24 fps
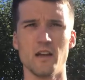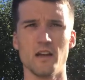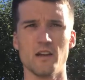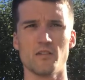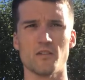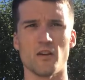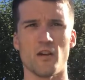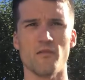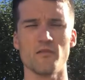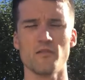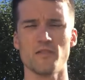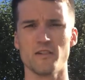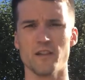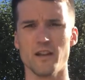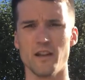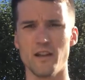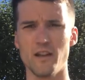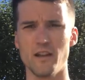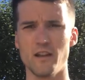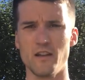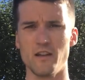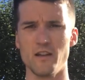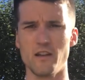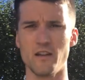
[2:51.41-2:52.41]
So
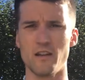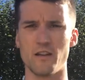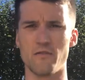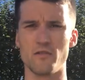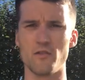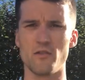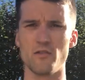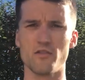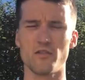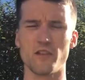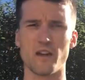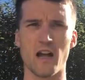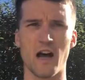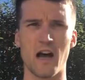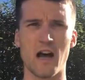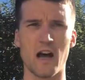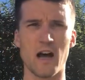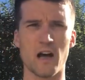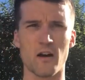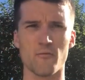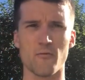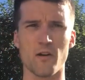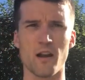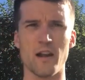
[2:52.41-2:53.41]
obviously if you're using
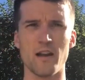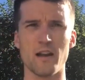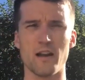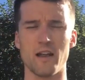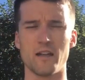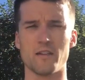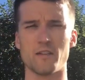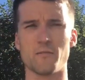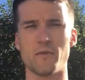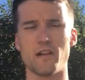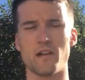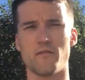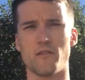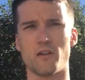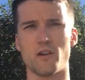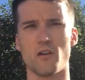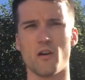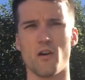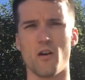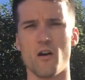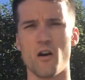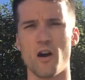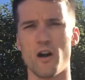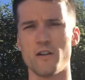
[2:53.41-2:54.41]
heart rate as a bit of a
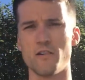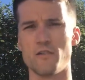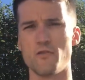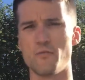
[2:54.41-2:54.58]
guide,